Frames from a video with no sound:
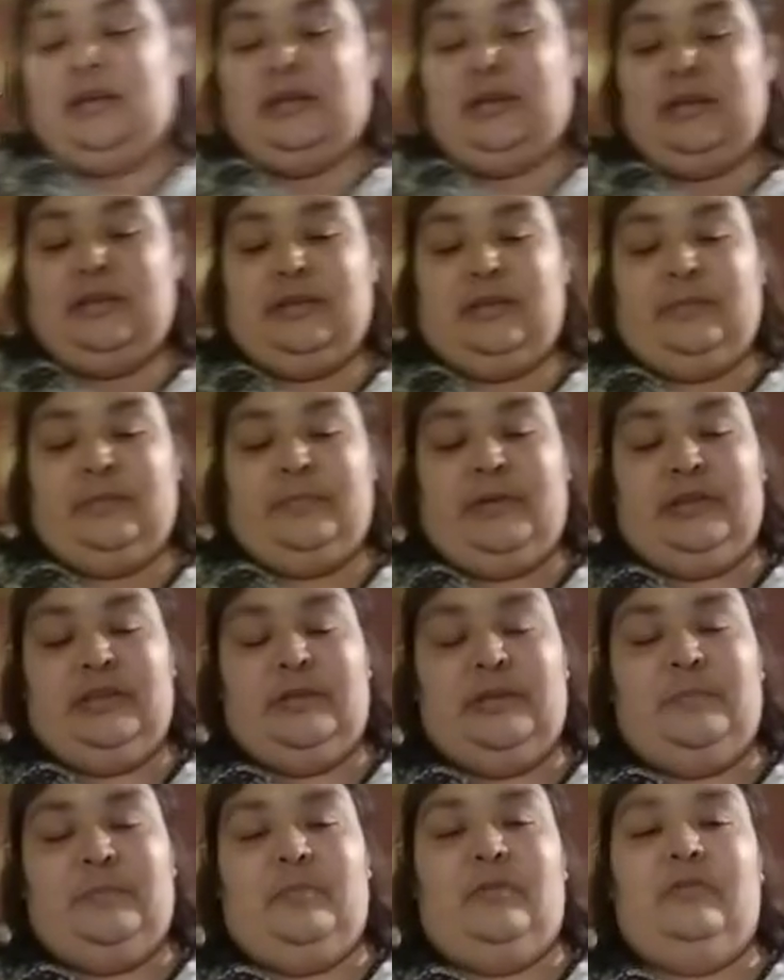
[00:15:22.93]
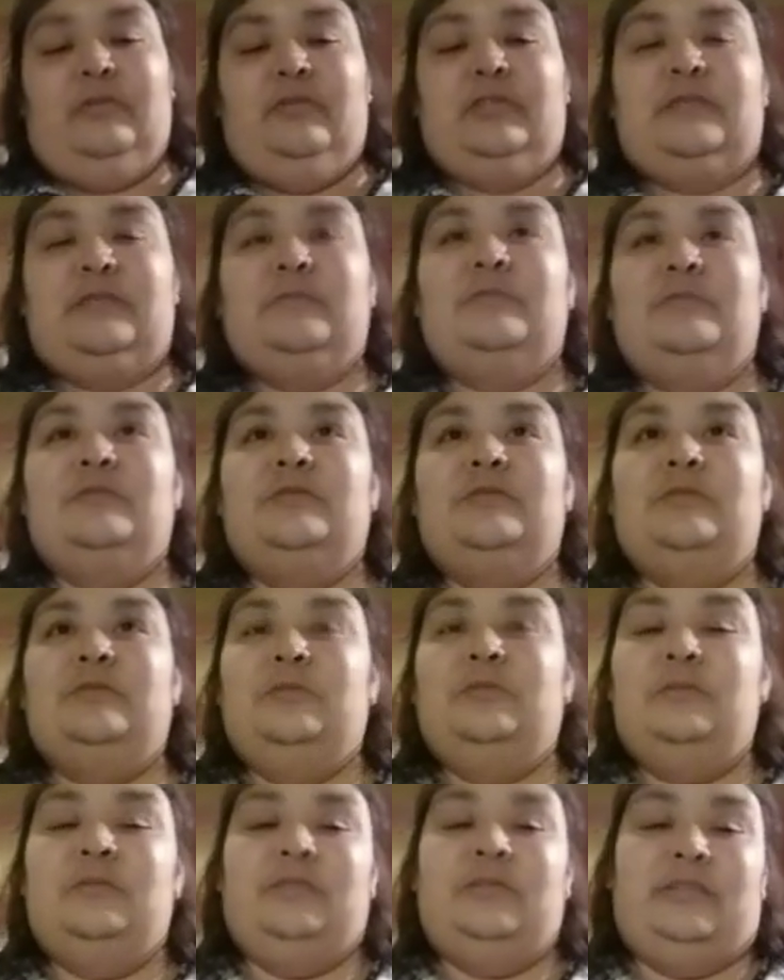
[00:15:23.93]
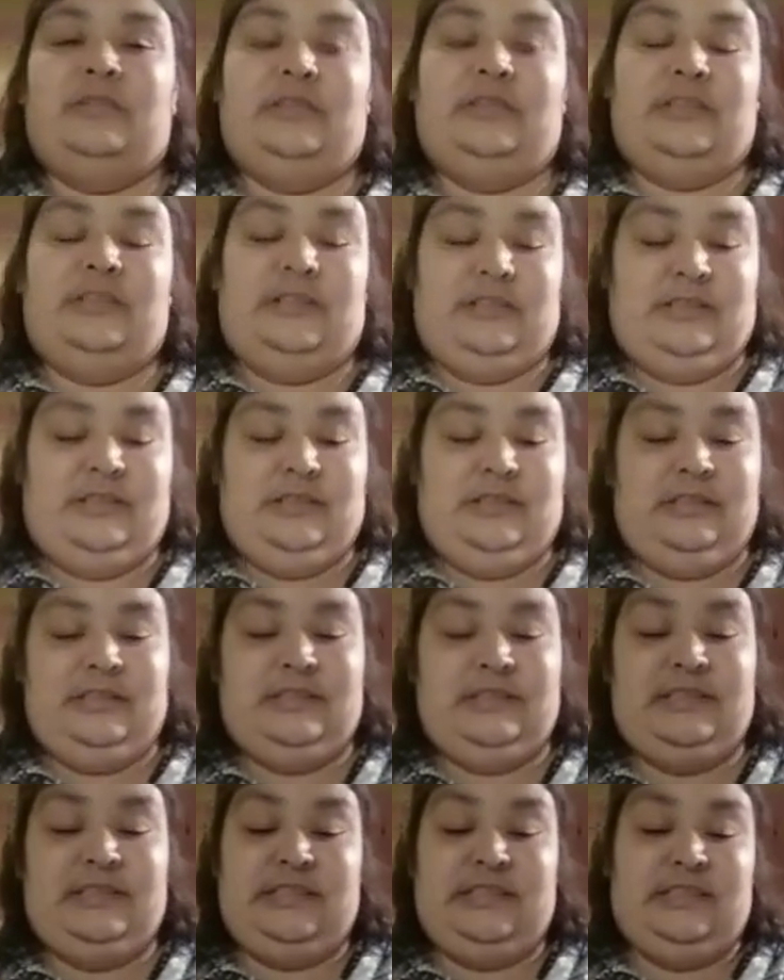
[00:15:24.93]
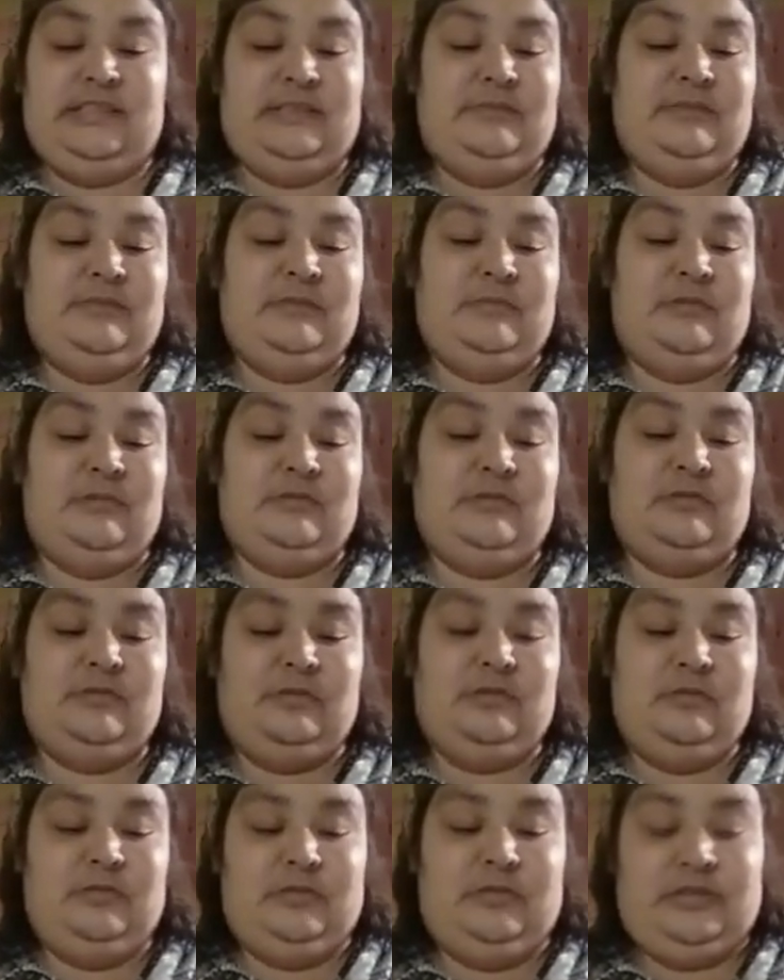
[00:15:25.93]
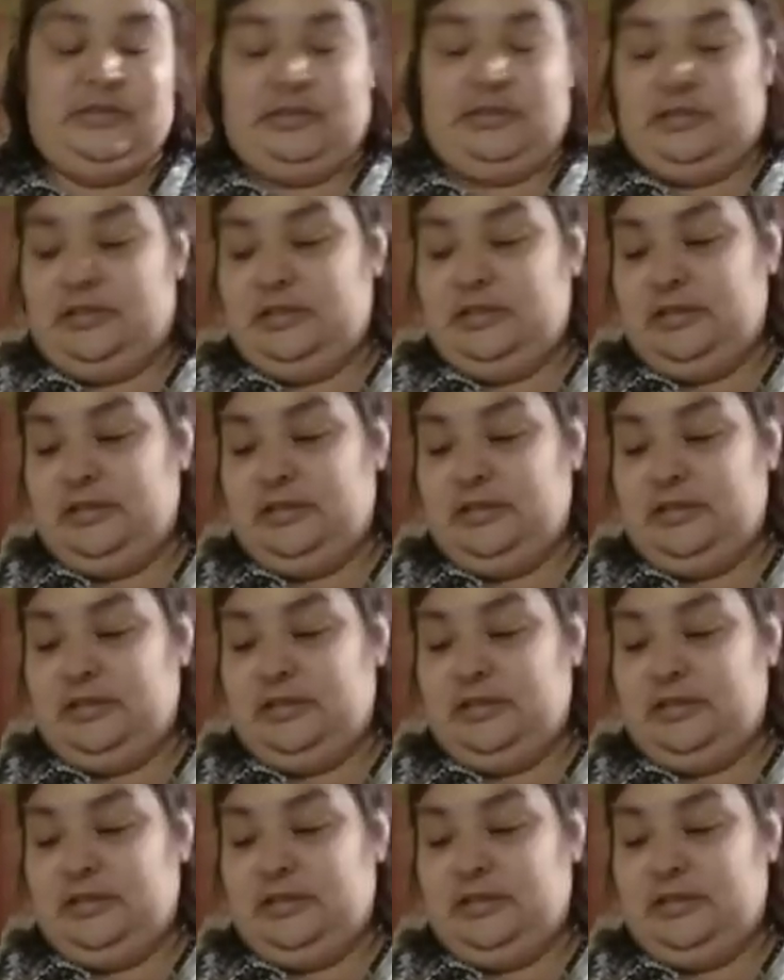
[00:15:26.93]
the pan de polvo. It smells so good. The seeds smell so good.